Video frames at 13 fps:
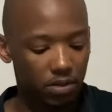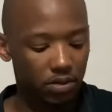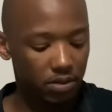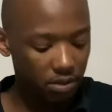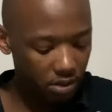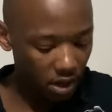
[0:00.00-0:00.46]

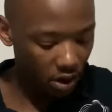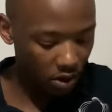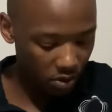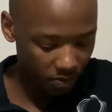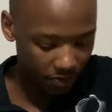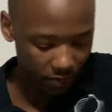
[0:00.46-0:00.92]

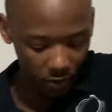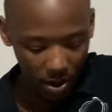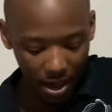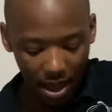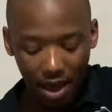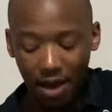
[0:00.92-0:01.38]
So we
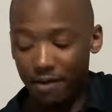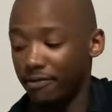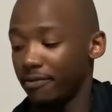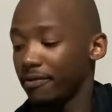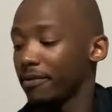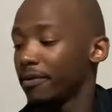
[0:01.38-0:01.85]
have
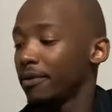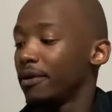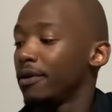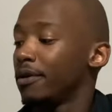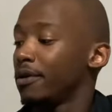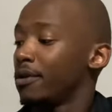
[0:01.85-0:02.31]

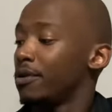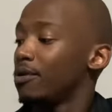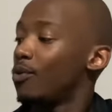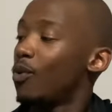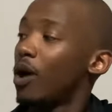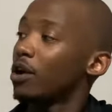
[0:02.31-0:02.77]

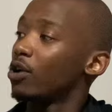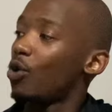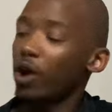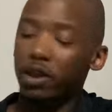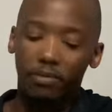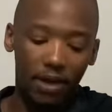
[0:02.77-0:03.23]
one
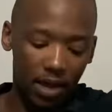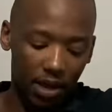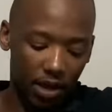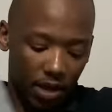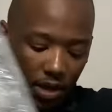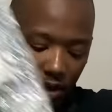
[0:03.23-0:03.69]
coin mech,
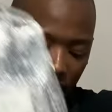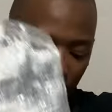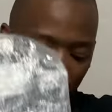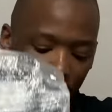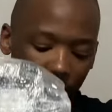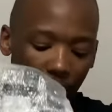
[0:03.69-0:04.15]

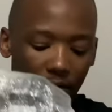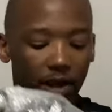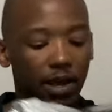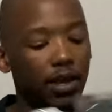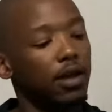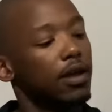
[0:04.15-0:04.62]
we've got
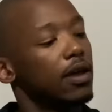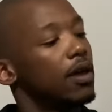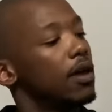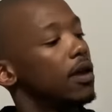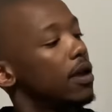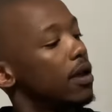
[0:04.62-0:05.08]

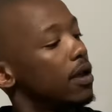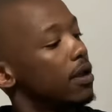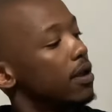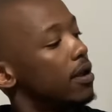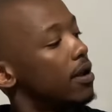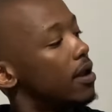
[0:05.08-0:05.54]

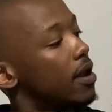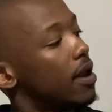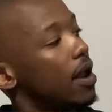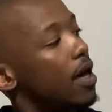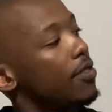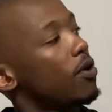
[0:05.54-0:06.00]

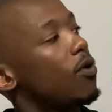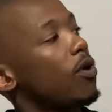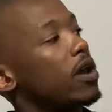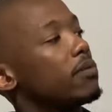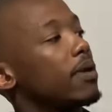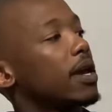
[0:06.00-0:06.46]
another
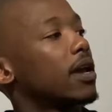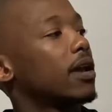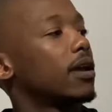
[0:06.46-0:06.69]
coin mech.